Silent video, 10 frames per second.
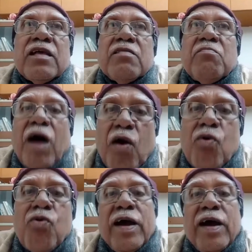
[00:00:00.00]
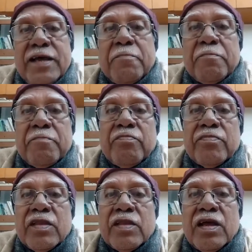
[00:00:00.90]
bound by them.
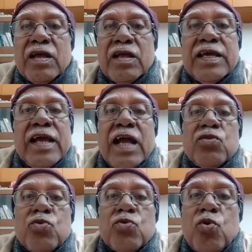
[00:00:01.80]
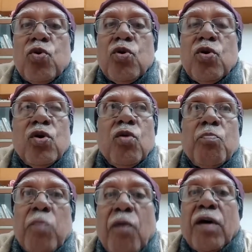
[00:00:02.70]
He has no
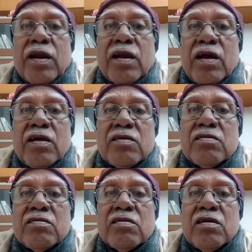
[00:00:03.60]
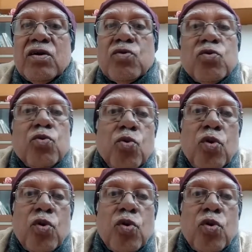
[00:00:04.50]
power to go